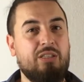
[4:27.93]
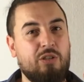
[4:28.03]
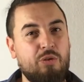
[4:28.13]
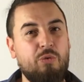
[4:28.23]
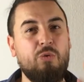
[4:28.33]

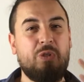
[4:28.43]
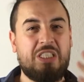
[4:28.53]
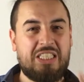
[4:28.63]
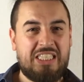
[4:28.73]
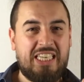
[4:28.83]
to
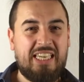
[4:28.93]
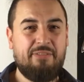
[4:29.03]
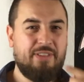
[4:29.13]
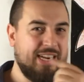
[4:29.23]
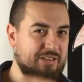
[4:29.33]
see
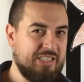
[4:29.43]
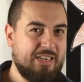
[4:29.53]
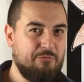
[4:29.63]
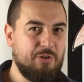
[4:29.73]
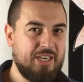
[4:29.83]
if there's
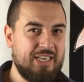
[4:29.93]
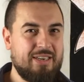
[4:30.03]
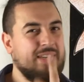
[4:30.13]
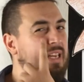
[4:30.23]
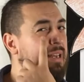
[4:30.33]
someone in.